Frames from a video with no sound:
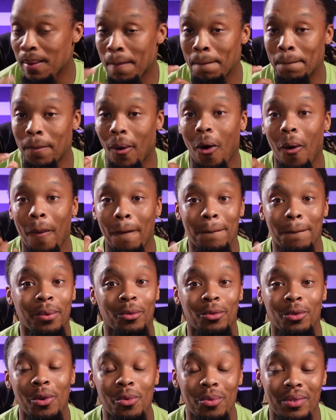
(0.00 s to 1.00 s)
ball
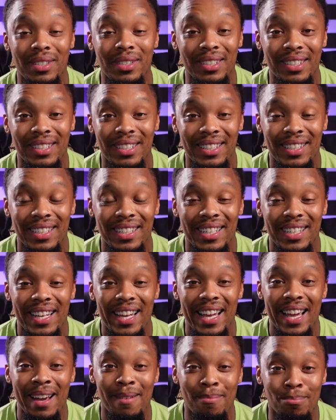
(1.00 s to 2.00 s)
broke.
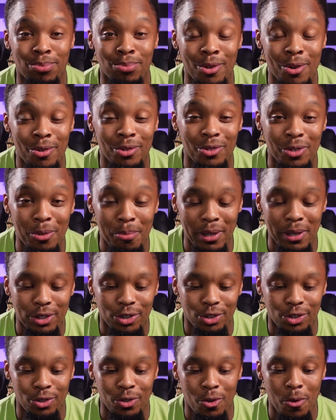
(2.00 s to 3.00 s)
It broke on my
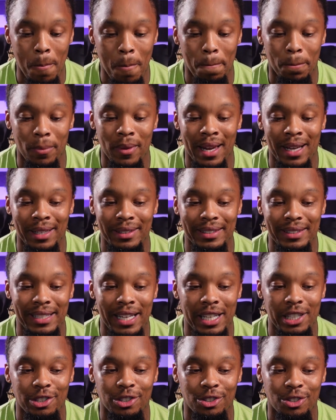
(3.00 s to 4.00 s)
shoot,
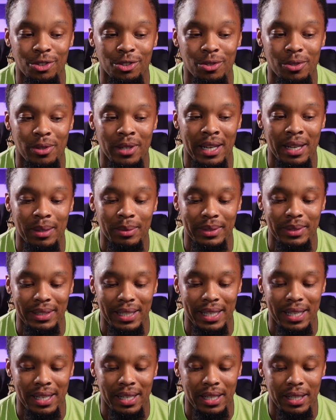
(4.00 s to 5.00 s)
outside shoot, and I was
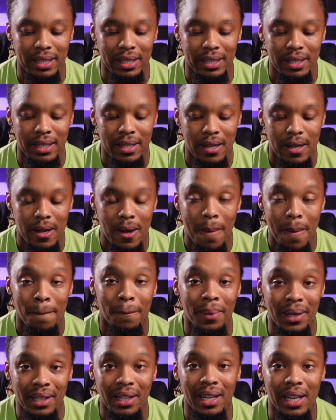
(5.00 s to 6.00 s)
like, ugh.
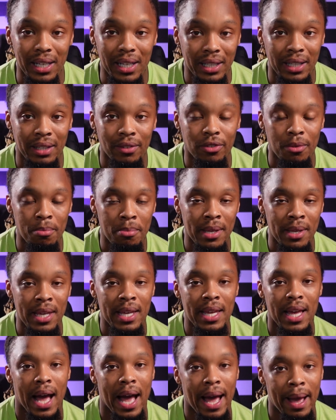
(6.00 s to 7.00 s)
But luckily for
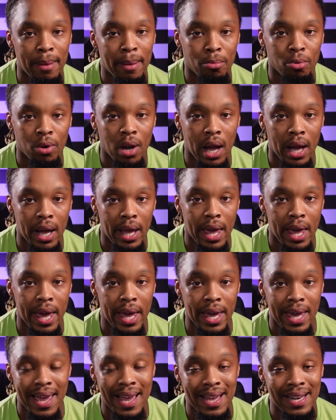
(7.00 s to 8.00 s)
me, I brought a
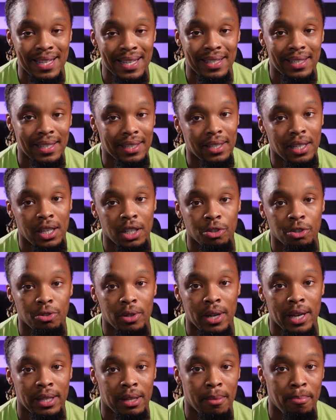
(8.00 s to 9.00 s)

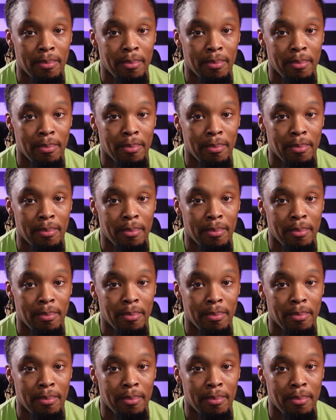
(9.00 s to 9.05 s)
8600 as a